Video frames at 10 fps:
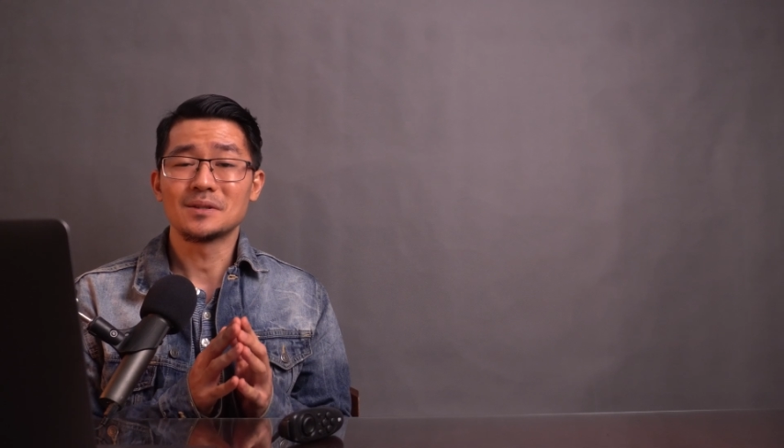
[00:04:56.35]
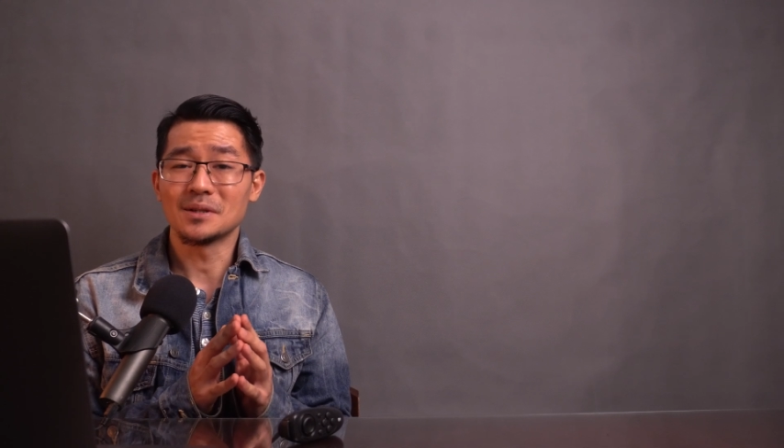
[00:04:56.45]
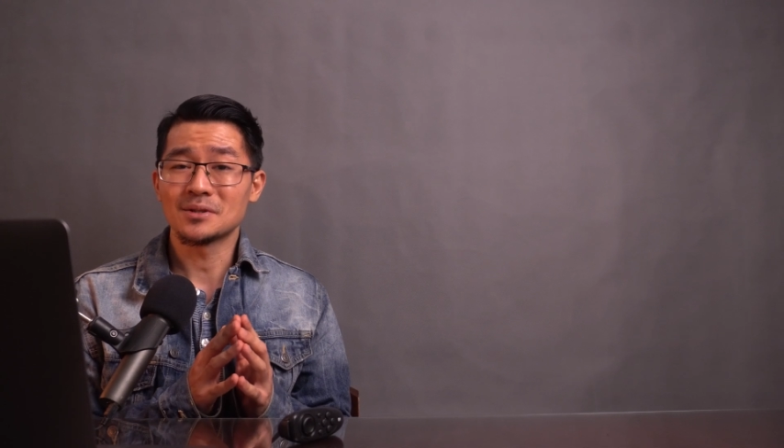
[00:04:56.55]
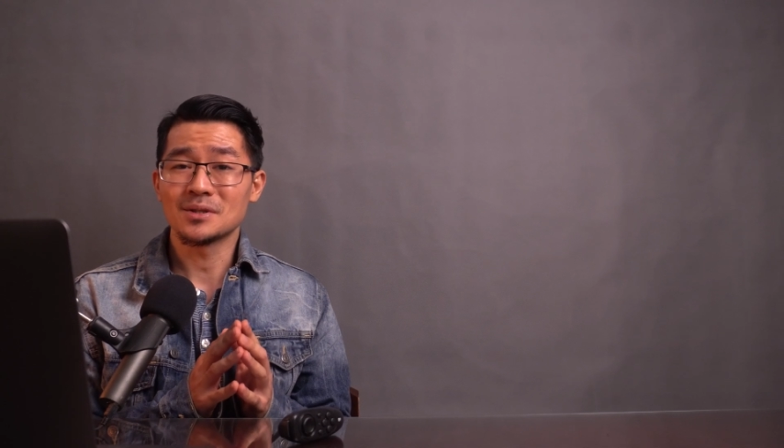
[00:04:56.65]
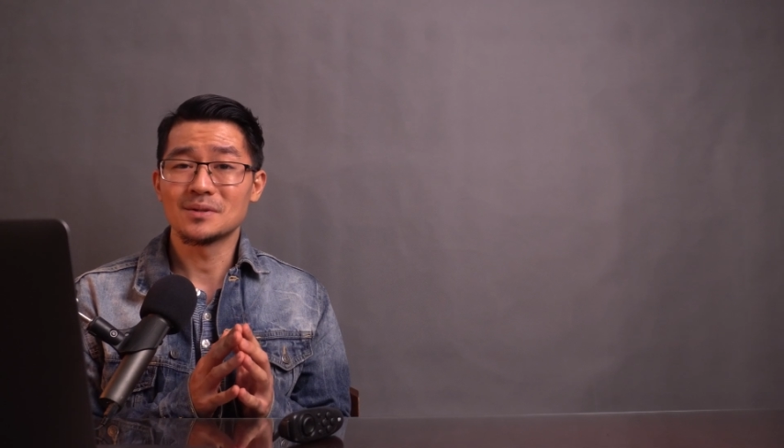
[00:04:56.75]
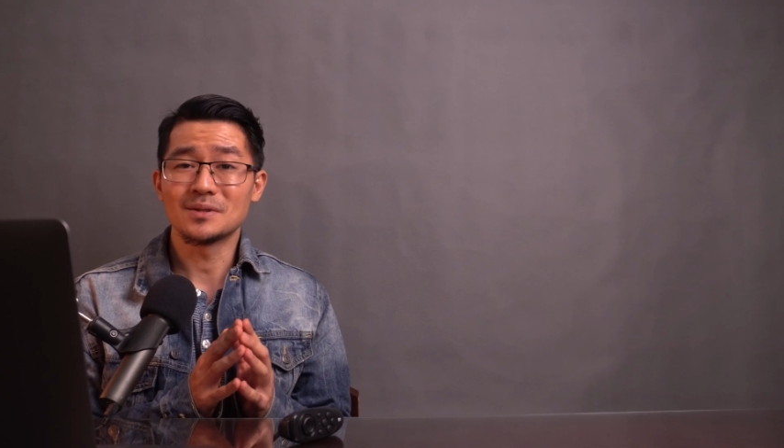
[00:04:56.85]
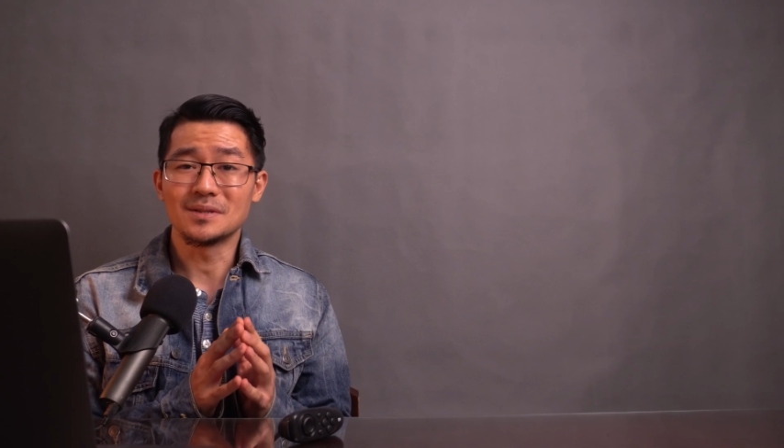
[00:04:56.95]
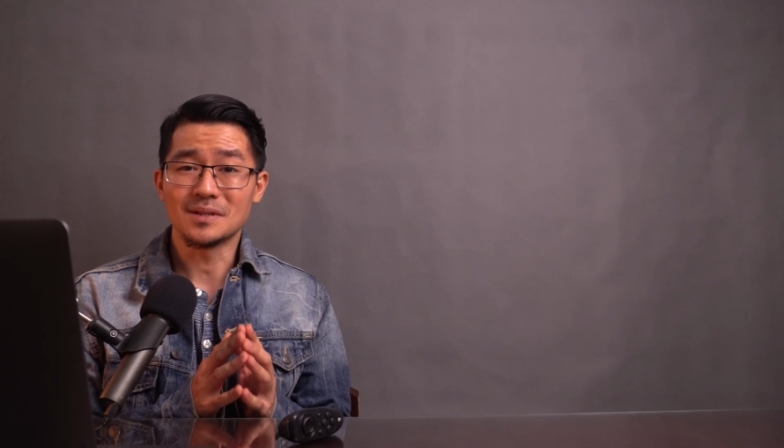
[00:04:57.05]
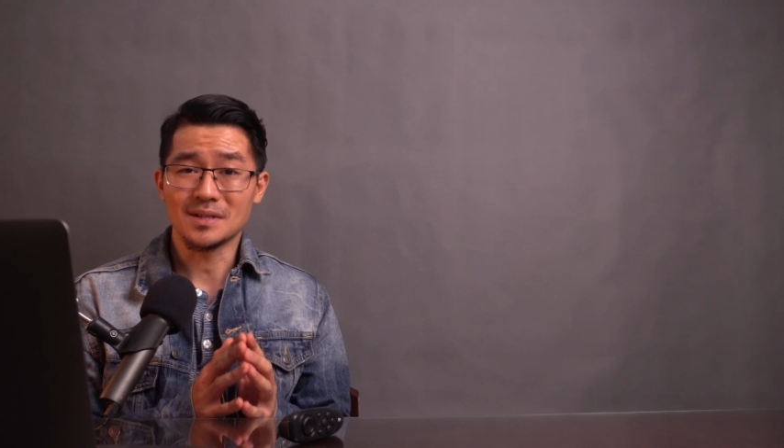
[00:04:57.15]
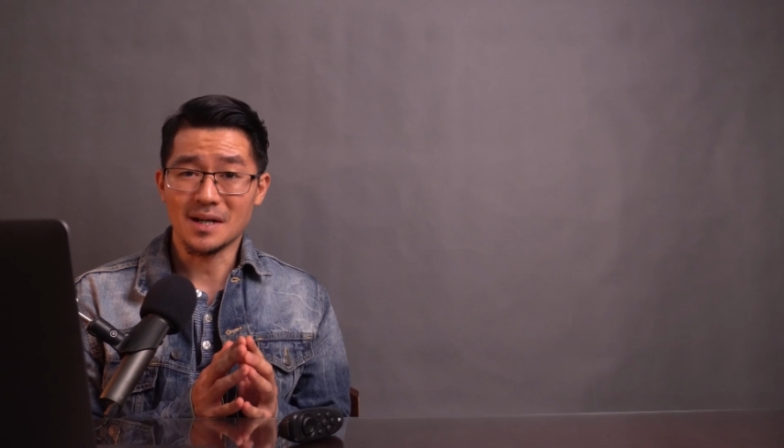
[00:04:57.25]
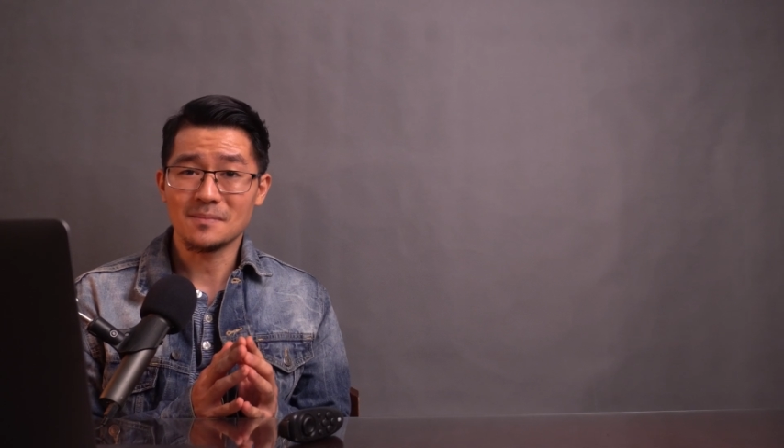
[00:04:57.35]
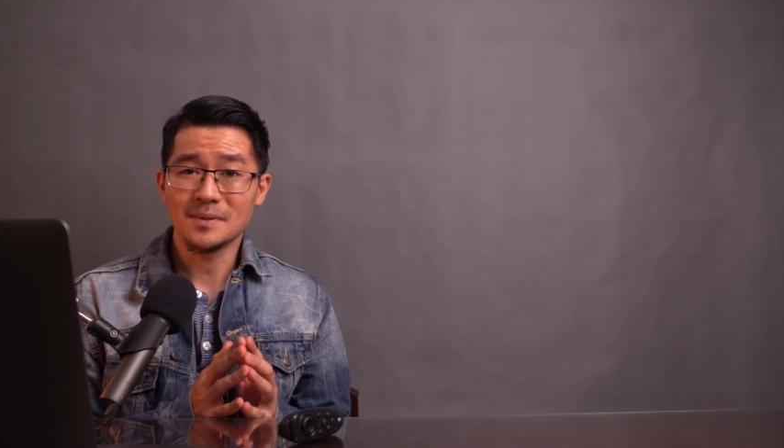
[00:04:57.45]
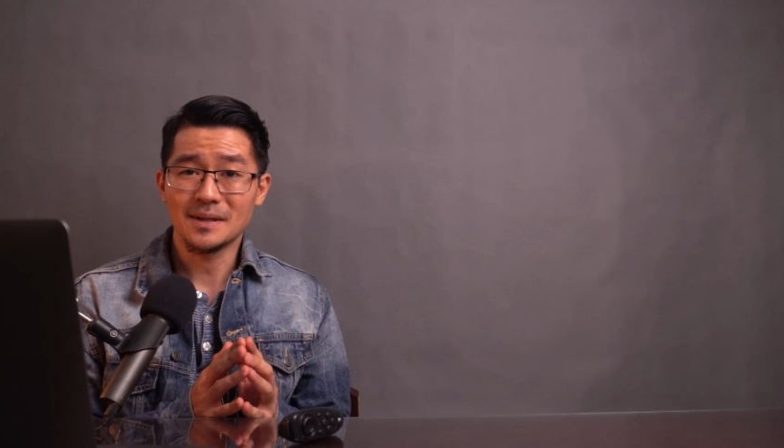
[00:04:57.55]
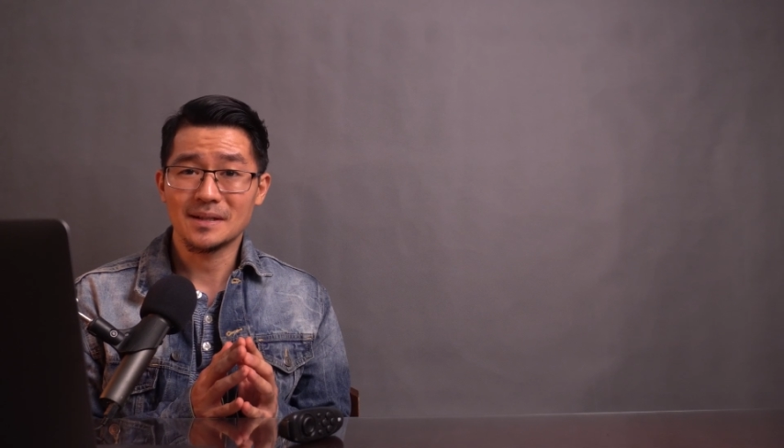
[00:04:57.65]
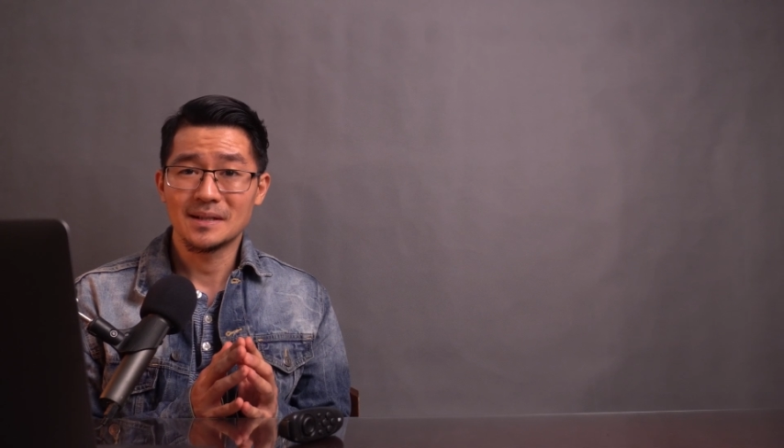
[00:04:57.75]
to introduce the
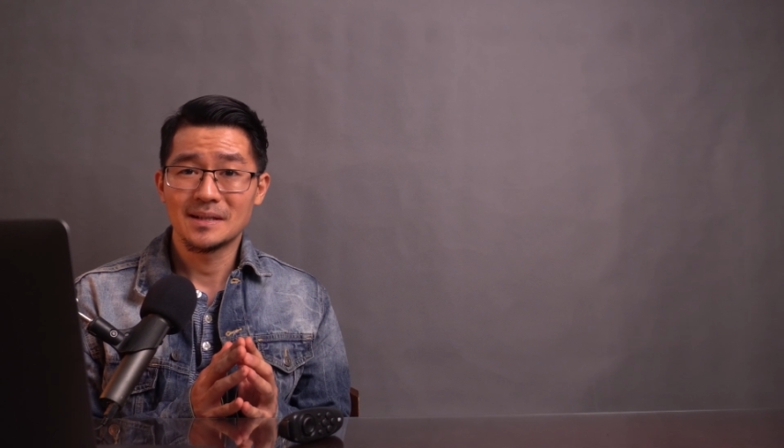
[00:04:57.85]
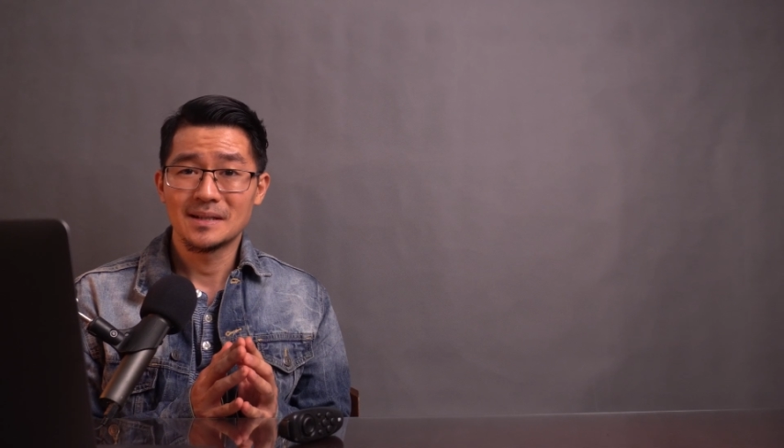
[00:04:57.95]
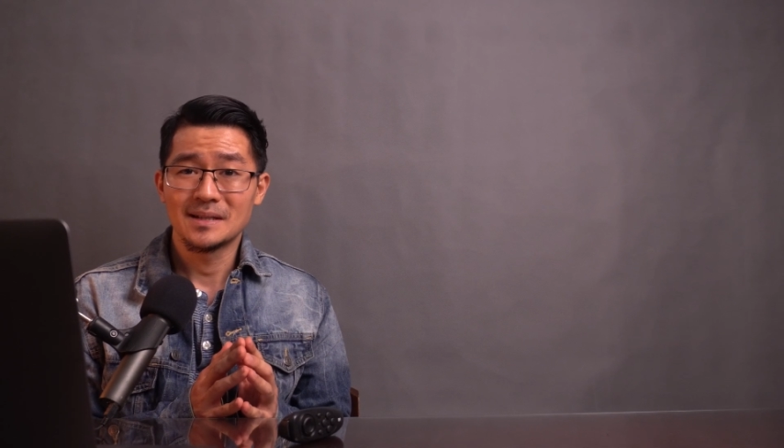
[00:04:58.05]
topic